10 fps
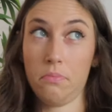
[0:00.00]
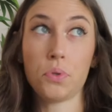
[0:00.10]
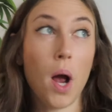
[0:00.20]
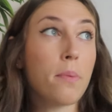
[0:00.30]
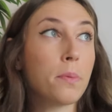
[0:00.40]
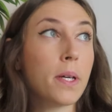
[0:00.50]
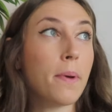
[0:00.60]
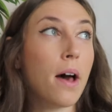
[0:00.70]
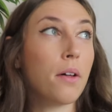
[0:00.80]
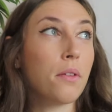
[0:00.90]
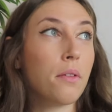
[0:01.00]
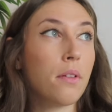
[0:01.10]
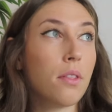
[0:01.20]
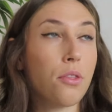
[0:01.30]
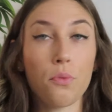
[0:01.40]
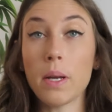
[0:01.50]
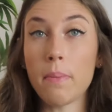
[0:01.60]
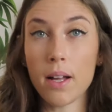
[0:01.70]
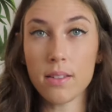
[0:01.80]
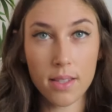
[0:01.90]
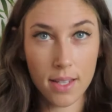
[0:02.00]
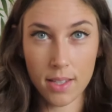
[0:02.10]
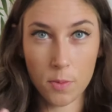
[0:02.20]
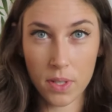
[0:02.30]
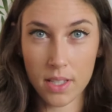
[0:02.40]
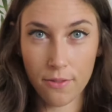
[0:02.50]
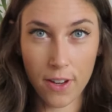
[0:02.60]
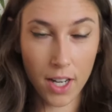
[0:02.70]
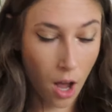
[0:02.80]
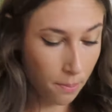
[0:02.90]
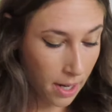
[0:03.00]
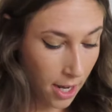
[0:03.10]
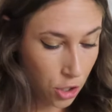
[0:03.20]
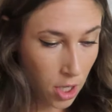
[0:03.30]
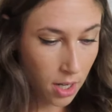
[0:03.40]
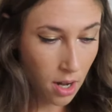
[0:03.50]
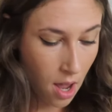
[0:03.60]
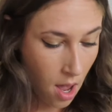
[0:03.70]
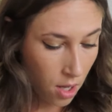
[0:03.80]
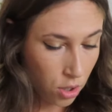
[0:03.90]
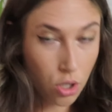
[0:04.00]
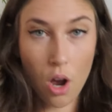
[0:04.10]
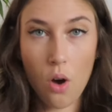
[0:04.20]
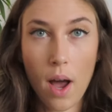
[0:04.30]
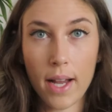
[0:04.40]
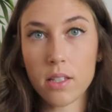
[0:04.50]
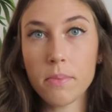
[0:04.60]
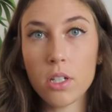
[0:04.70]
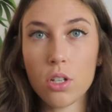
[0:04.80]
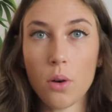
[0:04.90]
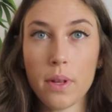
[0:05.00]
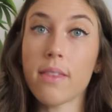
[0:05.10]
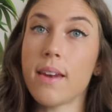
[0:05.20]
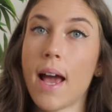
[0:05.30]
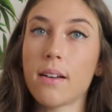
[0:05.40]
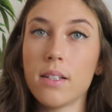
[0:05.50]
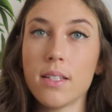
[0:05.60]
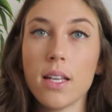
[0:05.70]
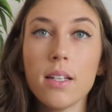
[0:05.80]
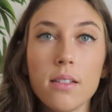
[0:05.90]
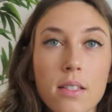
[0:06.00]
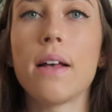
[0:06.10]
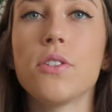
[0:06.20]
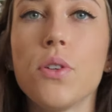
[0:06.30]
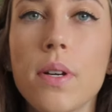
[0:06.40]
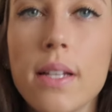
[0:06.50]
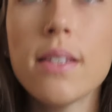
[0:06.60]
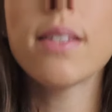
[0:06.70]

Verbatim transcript: probably about 3 months, this specific combination. So I guess I'm gonna start with necklaces. As you can